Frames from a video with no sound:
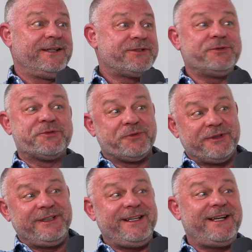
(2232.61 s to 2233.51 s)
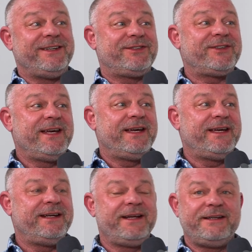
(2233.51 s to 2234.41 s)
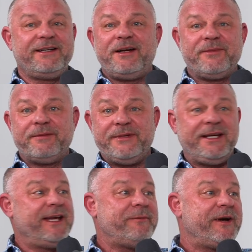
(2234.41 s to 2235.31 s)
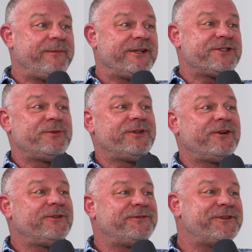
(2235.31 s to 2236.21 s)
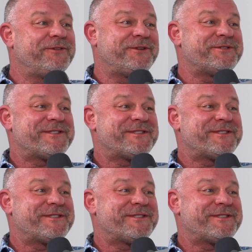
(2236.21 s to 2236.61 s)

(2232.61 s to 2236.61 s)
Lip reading: So it was really nice. And it ended up me getting my picture with Arnold for the first